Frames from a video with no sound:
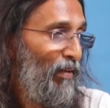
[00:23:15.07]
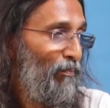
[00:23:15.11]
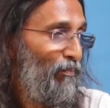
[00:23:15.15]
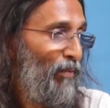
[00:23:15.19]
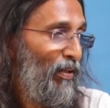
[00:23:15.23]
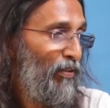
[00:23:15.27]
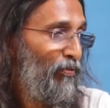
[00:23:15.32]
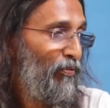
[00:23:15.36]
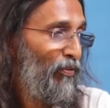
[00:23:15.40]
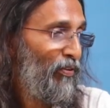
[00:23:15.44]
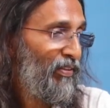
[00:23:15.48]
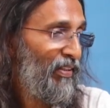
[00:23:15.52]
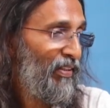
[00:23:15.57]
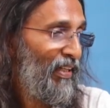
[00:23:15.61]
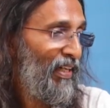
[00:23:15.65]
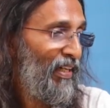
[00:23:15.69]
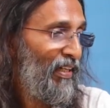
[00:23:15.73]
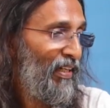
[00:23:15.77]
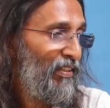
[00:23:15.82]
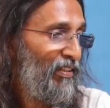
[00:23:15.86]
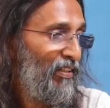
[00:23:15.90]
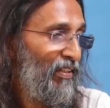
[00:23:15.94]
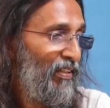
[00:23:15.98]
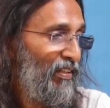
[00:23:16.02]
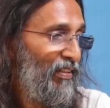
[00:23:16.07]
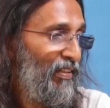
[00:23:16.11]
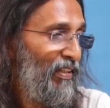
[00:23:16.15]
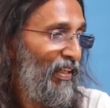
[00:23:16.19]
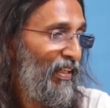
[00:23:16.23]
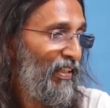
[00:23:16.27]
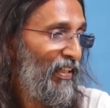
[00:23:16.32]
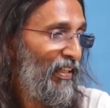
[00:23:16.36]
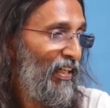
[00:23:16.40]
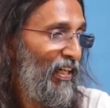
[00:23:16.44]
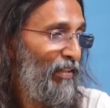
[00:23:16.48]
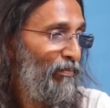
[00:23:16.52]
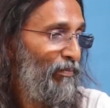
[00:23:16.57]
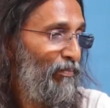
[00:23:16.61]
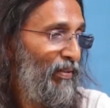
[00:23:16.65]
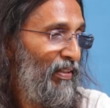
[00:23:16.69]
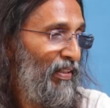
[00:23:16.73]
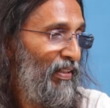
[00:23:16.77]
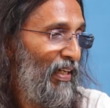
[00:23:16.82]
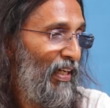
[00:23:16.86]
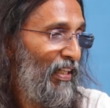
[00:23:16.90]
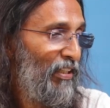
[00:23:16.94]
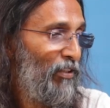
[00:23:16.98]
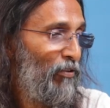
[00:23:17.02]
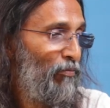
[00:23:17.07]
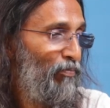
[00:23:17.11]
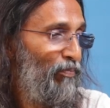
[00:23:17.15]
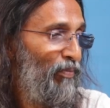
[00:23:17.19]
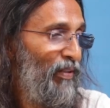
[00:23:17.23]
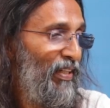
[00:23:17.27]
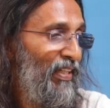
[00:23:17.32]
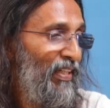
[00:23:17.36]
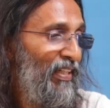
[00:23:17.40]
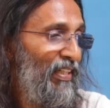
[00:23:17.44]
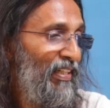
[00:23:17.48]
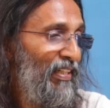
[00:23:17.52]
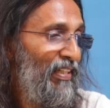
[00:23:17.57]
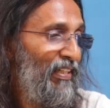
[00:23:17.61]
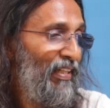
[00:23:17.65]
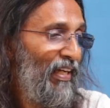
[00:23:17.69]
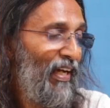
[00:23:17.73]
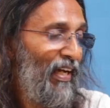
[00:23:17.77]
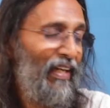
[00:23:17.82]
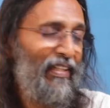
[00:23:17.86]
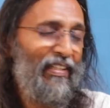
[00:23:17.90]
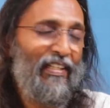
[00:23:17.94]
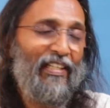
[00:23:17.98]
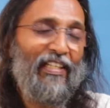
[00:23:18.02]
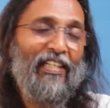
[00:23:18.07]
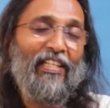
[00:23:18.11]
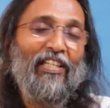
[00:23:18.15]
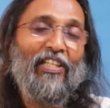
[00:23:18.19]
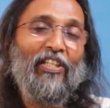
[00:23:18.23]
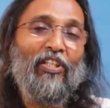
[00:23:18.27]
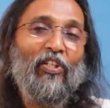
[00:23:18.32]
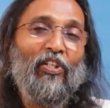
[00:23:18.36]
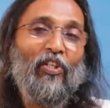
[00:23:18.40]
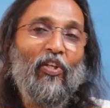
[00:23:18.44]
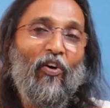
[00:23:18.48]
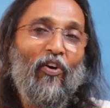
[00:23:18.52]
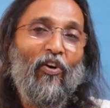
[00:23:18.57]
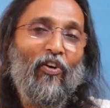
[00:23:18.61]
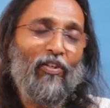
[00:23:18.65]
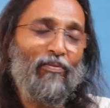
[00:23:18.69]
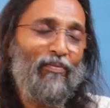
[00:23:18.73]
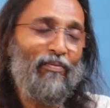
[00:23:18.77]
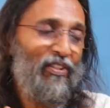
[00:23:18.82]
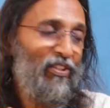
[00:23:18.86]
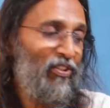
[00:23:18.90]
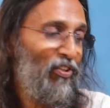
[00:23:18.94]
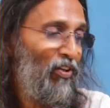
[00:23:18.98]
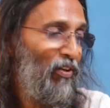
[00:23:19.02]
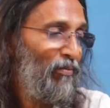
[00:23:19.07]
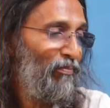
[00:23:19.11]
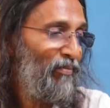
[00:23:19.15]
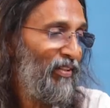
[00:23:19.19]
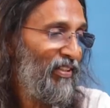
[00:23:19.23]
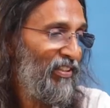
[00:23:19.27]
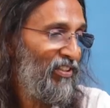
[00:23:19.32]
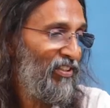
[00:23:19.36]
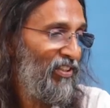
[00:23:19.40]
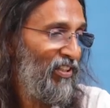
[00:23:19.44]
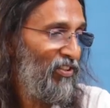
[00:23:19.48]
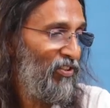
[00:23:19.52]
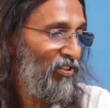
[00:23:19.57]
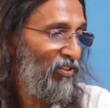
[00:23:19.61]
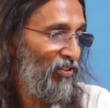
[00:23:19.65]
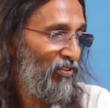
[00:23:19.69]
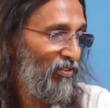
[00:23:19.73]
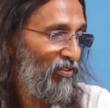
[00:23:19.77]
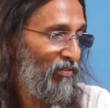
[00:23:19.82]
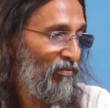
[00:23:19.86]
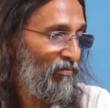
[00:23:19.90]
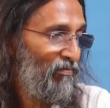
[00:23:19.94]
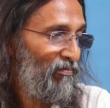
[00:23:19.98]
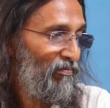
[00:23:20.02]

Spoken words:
But for that, there can be a speedy and enormous compensation.